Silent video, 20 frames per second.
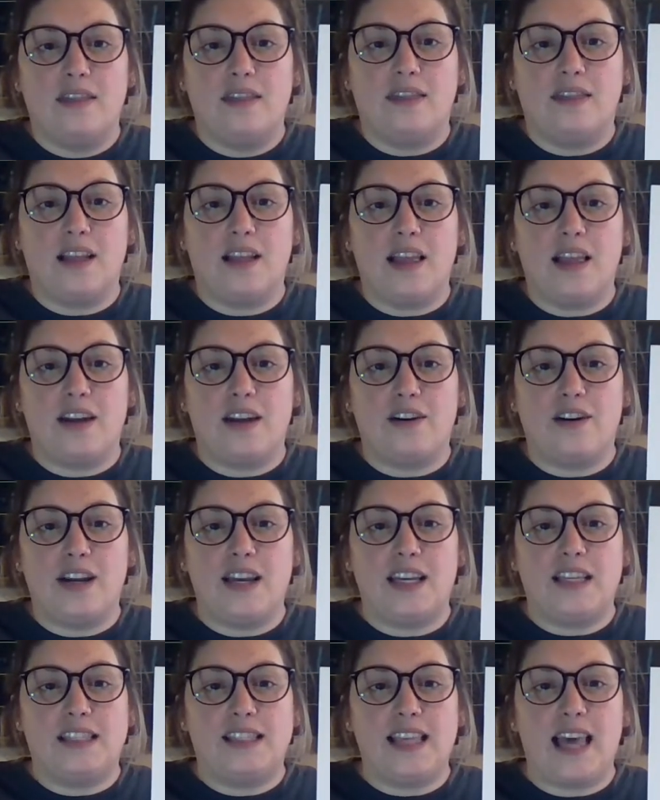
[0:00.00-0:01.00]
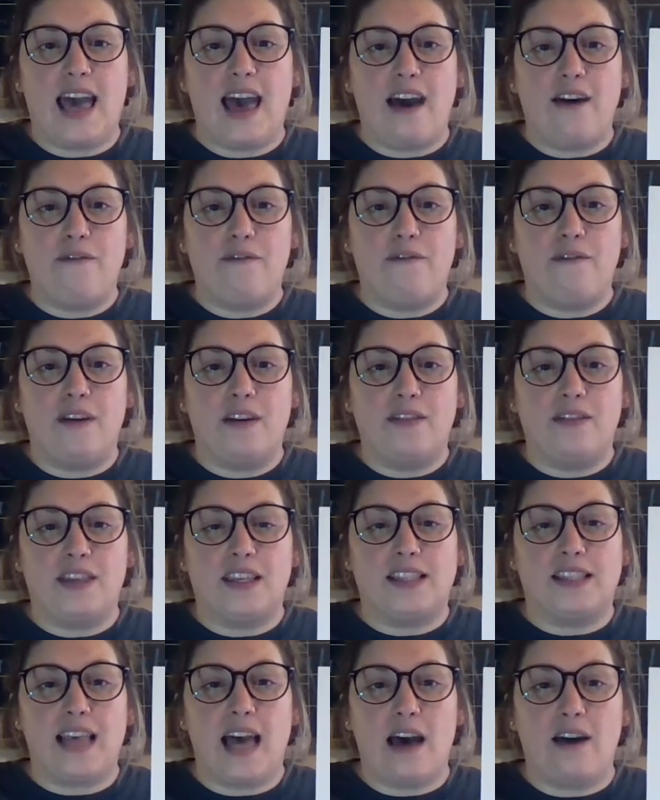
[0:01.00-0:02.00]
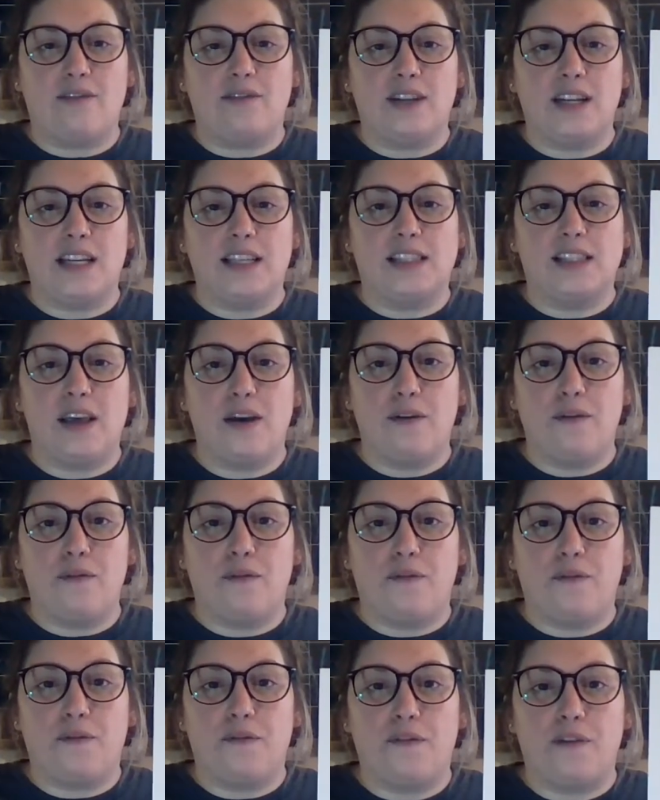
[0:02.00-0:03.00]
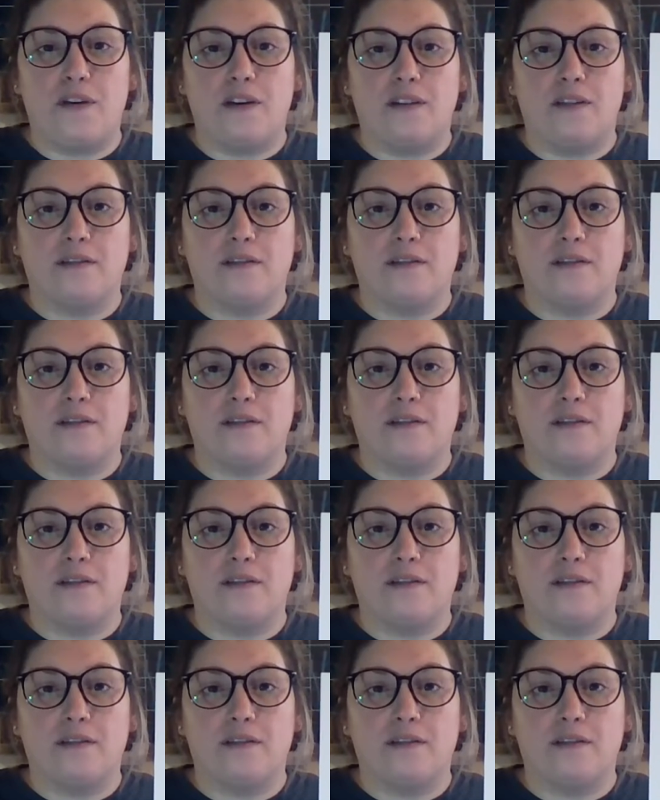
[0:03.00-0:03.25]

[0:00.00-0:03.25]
The letter is F. The sound is F.